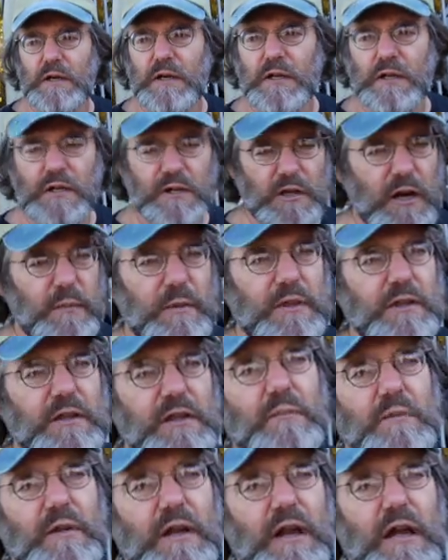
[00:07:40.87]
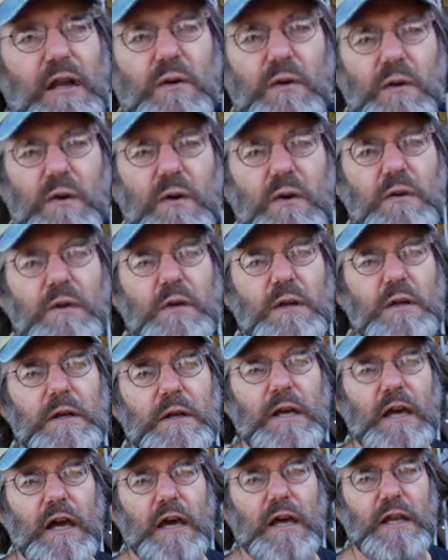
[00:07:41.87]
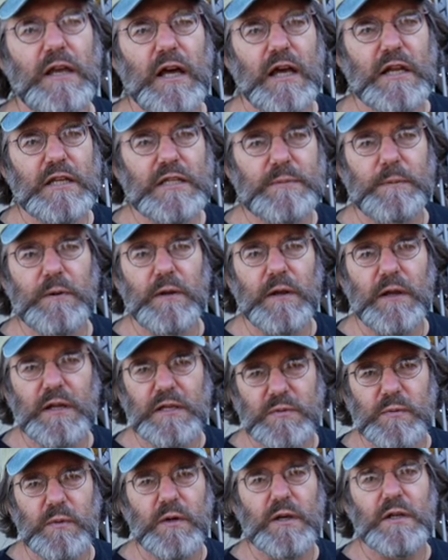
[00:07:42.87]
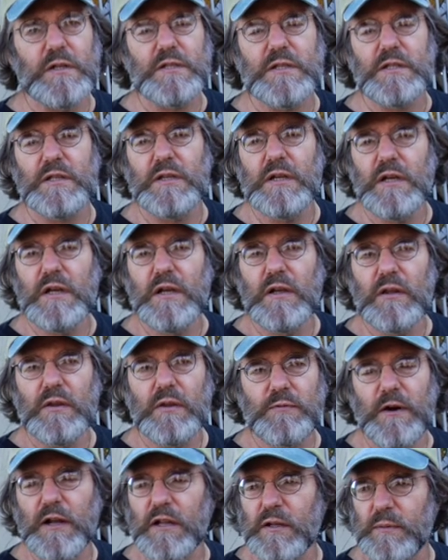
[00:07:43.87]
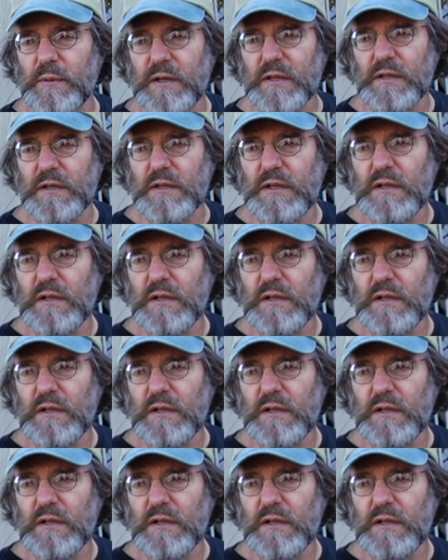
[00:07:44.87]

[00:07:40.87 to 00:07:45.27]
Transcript: And the common theme that I heard and I experienced was the following.